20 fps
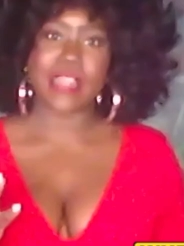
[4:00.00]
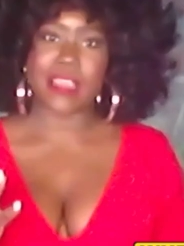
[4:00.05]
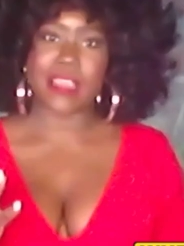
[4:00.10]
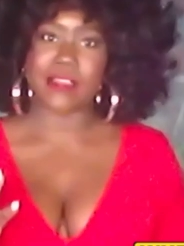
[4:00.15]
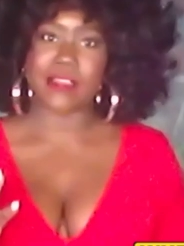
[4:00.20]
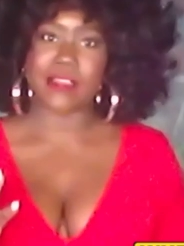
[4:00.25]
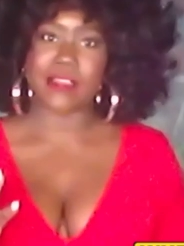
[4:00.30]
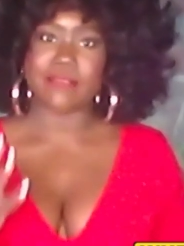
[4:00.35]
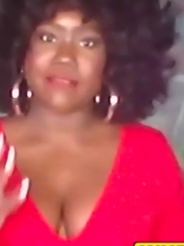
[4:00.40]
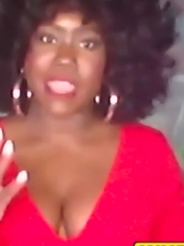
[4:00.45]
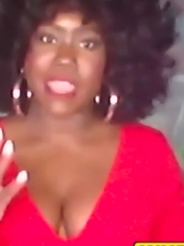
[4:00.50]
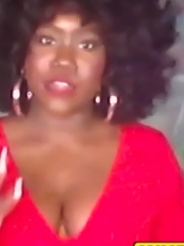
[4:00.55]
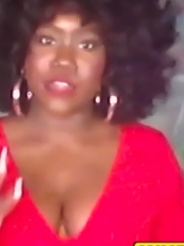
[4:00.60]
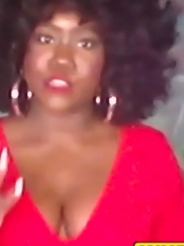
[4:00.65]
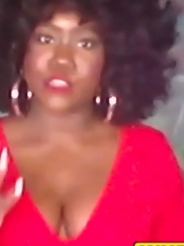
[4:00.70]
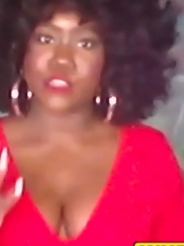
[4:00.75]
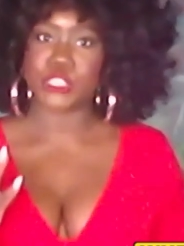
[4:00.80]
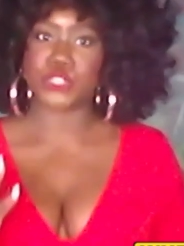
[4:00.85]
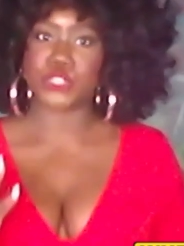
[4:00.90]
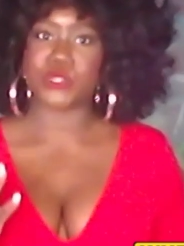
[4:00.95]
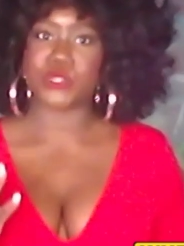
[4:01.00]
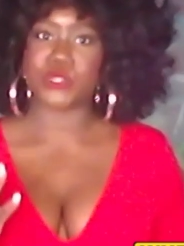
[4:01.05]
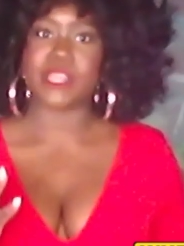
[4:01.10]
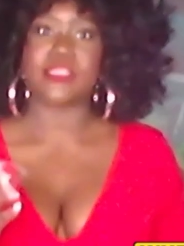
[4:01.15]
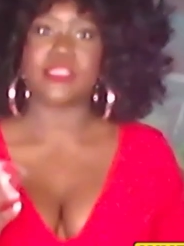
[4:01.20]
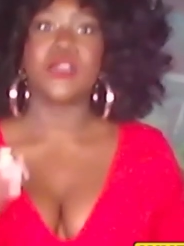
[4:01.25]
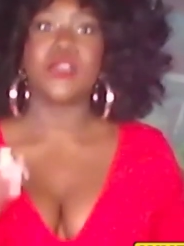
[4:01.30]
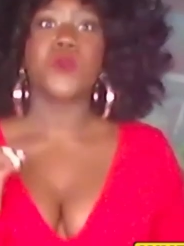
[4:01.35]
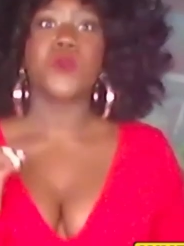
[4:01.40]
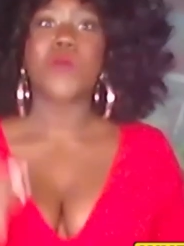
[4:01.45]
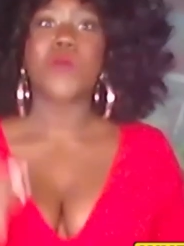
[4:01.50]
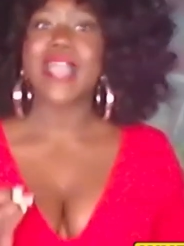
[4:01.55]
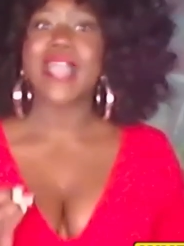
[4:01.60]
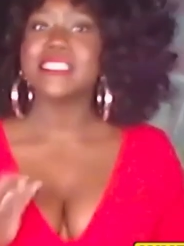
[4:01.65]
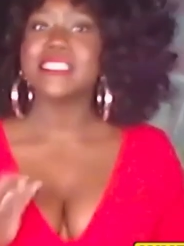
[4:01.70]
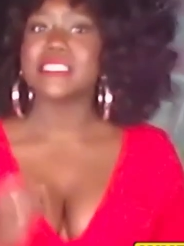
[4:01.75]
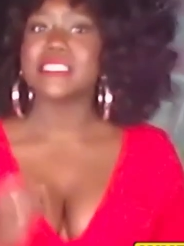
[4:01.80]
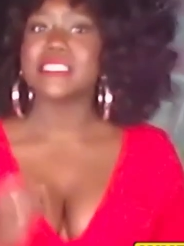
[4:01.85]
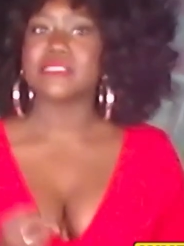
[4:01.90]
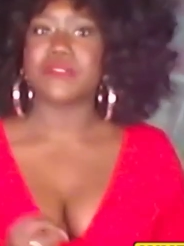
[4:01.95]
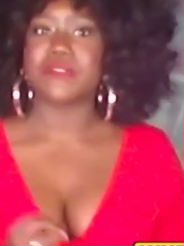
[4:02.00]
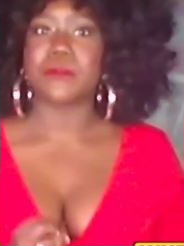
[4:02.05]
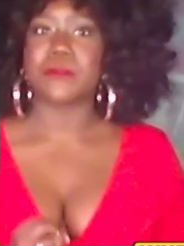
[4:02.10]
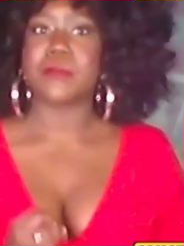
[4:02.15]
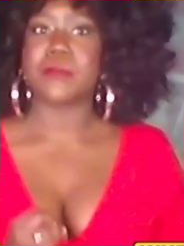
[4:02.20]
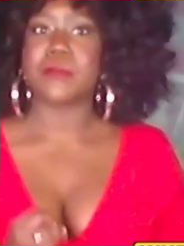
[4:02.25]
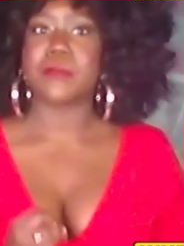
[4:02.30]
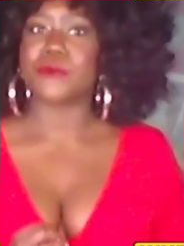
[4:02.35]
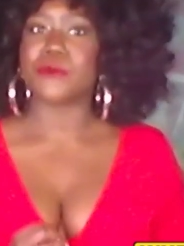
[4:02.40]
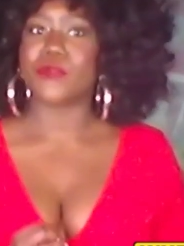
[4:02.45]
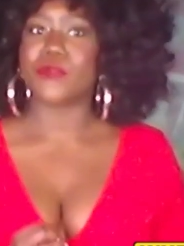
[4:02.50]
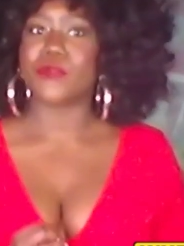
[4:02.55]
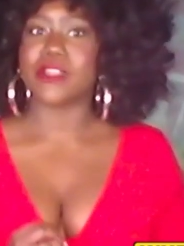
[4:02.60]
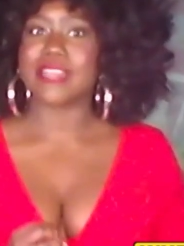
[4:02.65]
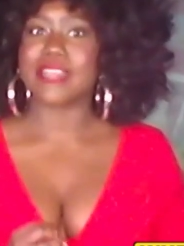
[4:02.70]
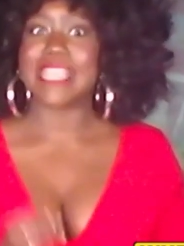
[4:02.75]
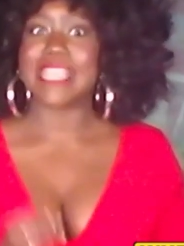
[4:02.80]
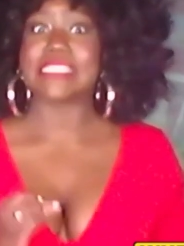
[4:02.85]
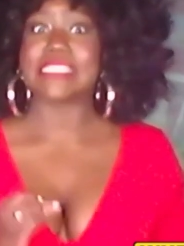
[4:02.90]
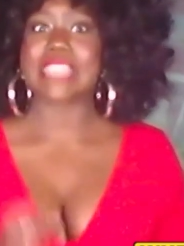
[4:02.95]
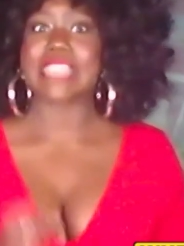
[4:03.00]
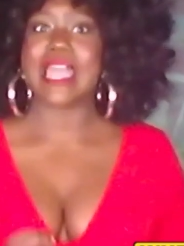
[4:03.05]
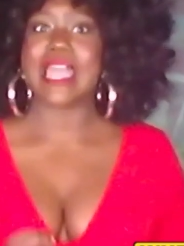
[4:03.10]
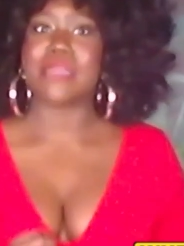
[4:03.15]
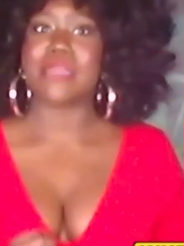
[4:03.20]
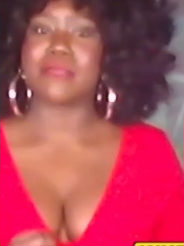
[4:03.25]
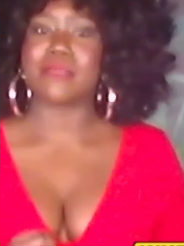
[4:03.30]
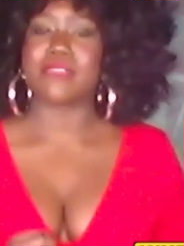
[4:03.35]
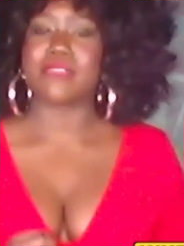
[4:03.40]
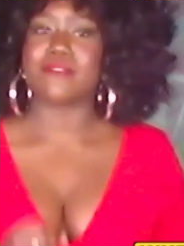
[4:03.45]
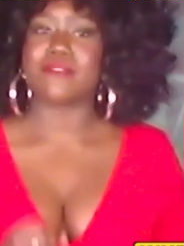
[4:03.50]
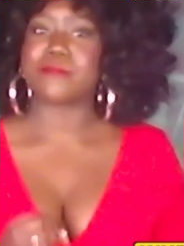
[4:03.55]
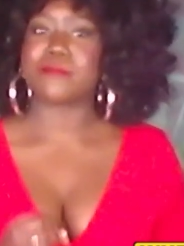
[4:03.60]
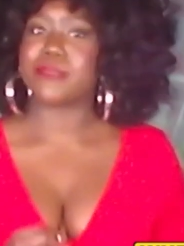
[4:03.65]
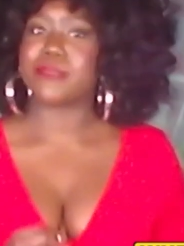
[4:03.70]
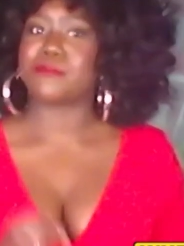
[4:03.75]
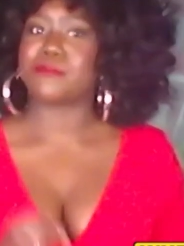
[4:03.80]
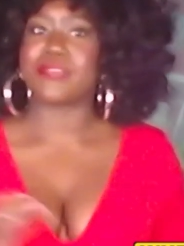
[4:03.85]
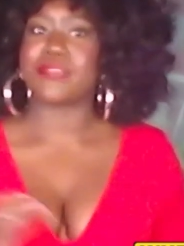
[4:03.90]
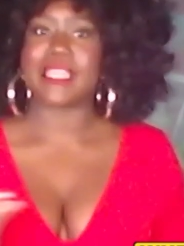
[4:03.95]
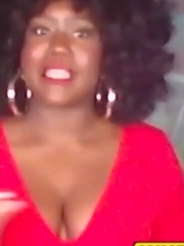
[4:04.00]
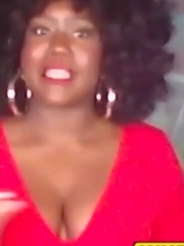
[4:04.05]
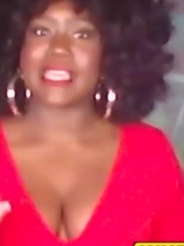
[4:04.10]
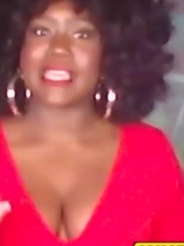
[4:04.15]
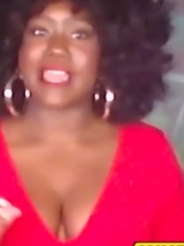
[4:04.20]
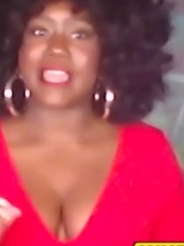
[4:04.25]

narrative and her strength. Why is this film important and timely for people to get